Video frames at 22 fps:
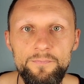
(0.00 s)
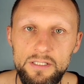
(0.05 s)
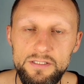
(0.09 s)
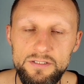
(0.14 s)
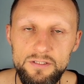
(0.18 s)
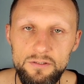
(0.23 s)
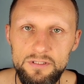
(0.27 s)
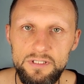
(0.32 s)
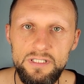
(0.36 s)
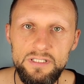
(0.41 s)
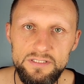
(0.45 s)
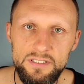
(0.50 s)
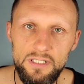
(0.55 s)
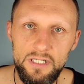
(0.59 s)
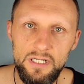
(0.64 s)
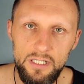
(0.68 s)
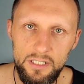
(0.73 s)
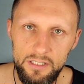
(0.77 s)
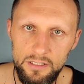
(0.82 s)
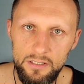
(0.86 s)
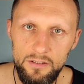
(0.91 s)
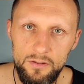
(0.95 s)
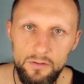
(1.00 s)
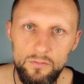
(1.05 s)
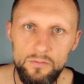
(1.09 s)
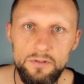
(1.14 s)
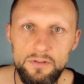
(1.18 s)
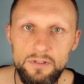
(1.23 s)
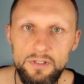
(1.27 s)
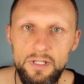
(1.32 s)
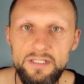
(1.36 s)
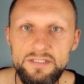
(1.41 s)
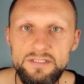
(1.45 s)
So these are
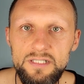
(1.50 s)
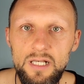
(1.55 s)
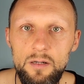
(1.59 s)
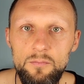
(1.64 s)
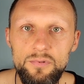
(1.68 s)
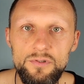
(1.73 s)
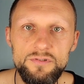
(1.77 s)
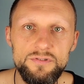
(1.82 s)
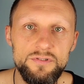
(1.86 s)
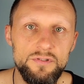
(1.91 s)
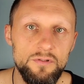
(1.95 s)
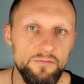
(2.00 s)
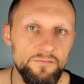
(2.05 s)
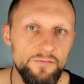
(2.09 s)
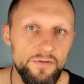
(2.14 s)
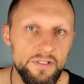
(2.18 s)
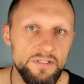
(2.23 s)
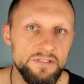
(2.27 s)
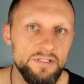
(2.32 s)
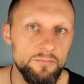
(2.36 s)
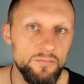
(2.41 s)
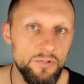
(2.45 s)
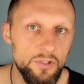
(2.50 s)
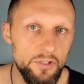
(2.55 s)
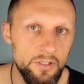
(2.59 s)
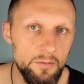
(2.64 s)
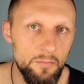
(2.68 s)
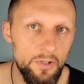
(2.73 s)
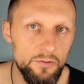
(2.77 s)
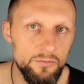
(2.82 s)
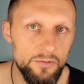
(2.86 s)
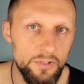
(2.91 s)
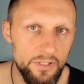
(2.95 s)
examples of things I'm talking
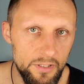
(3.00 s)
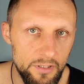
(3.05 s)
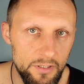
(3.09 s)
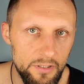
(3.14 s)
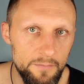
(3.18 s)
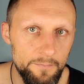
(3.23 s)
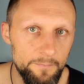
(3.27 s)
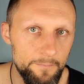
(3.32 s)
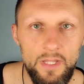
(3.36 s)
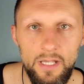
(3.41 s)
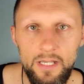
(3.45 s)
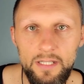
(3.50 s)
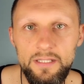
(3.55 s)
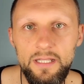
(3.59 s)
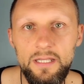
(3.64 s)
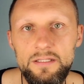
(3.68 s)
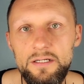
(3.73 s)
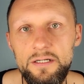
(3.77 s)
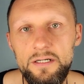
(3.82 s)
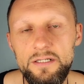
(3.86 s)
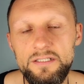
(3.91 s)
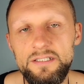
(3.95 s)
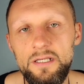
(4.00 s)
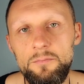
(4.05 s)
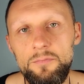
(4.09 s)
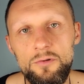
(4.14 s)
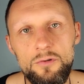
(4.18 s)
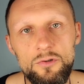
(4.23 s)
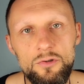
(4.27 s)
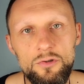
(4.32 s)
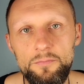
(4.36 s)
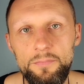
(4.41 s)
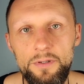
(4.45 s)
about here. Another example
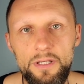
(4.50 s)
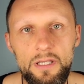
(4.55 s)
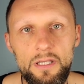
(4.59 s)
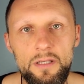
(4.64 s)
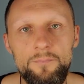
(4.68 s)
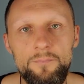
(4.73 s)
could be